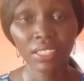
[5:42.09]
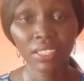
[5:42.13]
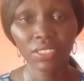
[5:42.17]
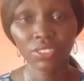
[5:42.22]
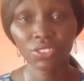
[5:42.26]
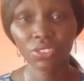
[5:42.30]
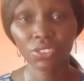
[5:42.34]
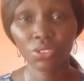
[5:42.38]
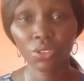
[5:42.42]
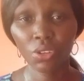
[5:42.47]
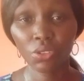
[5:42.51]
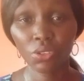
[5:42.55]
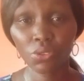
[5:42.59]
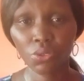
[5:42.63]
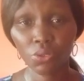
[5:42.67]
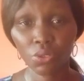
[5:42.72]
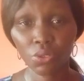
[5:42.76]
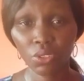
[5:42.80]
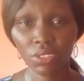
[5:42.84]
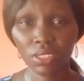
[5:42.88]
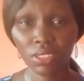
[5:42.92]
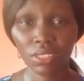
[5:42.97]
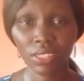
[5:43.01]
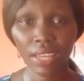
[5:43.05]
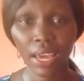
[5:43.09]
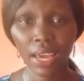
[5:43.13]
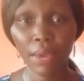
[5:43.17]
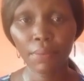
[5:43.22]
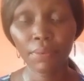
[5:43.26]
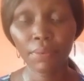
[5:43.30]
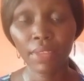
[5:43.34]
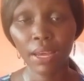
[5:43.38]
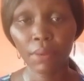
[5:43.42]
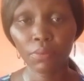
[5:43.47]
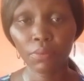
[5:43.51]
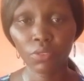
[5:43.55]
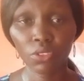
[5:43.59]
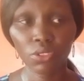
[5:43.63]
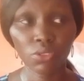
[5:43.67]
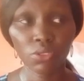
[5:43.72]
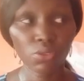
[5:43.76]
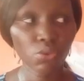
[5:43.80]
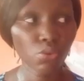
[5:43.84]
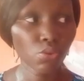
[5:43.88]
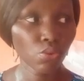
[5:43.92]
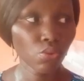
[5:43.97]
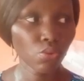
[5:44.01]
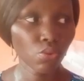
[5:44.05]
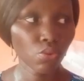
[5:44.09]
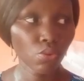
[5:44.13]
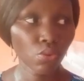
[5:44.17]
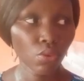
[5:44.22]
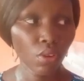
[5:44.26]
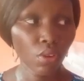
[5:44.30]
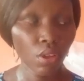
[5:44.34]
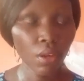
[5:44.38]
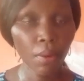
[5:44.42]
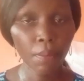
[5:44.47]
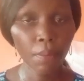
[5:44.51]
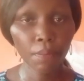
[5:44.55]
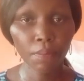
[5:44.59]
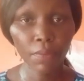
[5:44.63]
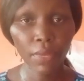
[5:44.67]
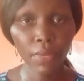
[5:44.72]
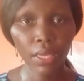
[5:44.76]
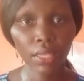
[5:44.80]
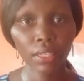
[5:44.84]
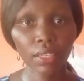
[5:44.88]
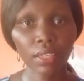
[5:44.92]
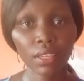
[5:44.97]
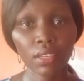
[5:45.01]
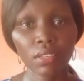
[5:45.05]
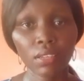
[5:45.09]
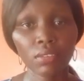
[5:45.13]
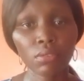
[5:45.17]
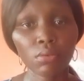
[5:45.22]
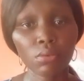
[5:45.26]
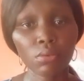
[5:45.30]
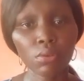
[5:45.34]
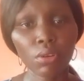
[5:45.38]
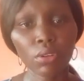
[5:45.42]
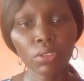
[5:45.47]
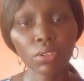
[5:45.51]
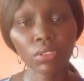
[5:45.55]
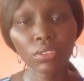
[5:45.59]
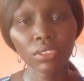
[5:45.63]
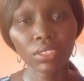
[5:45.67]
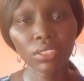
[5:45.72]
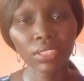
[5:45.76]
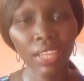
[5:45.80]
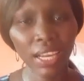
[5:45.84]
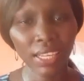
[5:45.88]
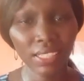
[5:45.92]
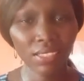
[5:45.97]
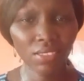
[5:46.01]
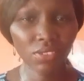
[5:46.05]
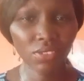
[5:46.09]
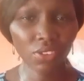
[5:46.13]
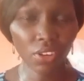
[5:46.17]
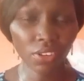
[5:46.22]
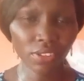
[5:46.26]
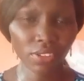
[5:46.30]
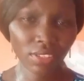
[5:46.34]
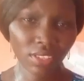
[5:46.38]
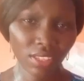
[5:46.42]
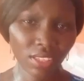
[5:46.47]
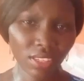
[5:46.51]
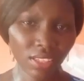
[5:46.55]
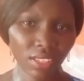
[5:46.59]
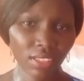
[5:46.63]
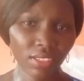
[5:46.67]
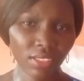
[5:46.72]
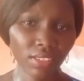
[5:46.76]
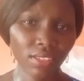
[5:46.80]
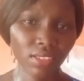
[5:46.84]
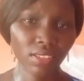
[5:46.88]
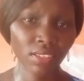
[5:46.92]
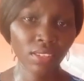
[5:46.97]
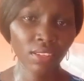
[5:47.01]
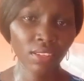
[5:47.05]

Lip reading: she don't sew the type that I'm going to make. So that's just it.